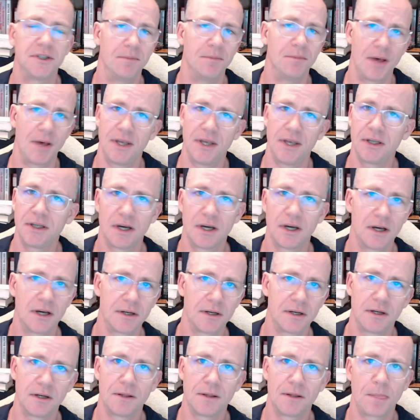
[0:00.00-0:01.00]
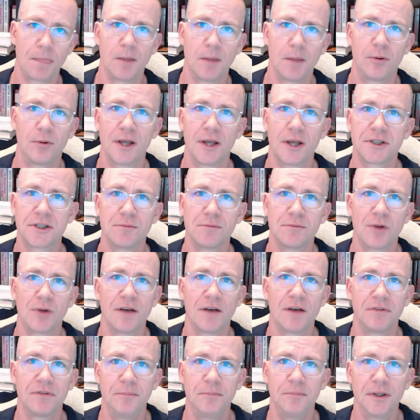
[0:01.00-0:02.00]
depending on the price and
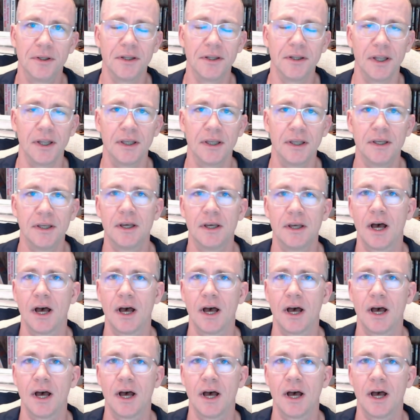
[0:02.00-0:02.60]
profitability.